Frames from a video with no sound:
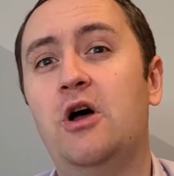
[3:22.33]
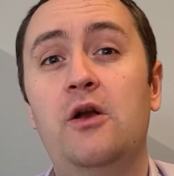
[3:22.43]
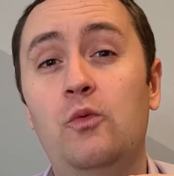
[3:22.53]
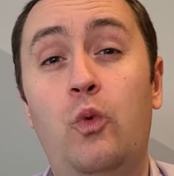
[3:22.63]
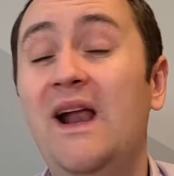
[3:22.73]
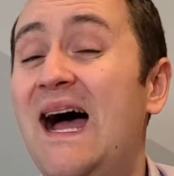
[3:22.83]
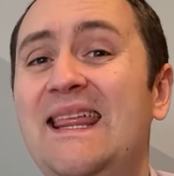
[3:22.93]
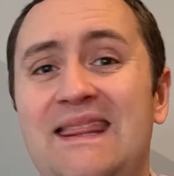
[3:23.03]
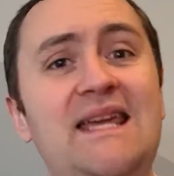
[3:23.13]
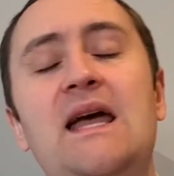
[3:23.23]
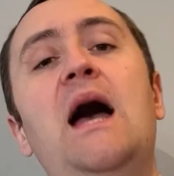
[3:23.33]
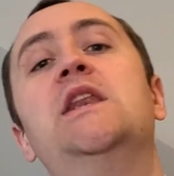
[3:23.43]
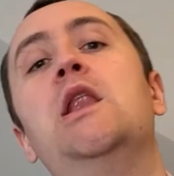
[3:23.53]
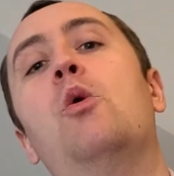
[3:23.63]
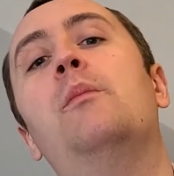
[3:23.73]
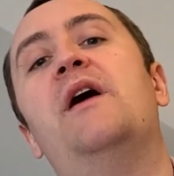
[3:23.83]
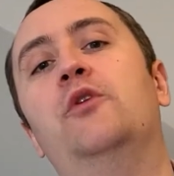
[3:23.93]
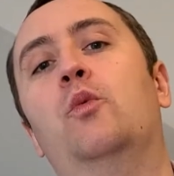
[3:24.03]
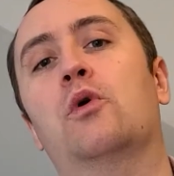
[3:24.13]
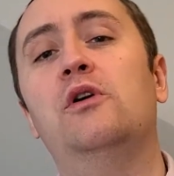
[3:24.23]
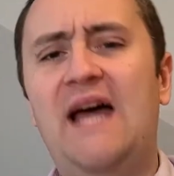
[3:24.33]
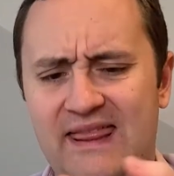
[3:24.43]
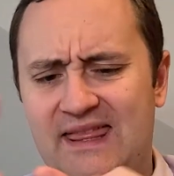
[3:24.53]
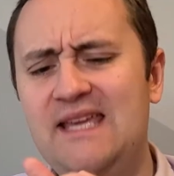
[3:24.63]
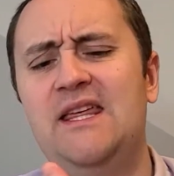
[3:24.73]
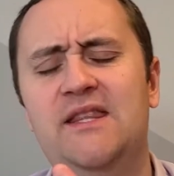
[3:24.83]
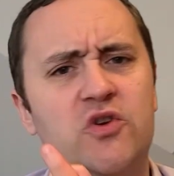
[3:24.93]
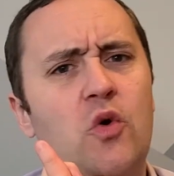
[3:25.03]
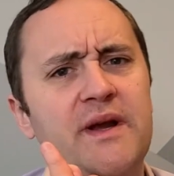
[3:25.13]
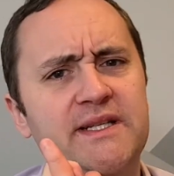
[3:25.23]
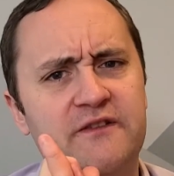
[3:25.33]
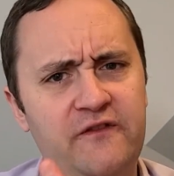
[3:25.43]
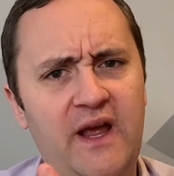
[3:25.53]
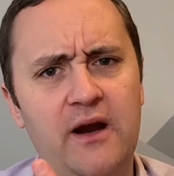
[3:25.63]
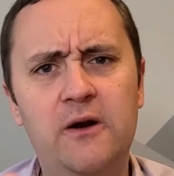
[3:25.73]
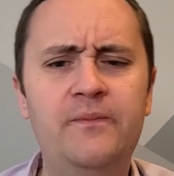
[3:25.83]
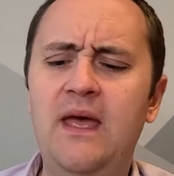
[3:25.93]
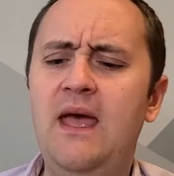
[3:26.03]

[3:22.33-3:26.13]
on what I think I know about the world, I think that this coin is fair,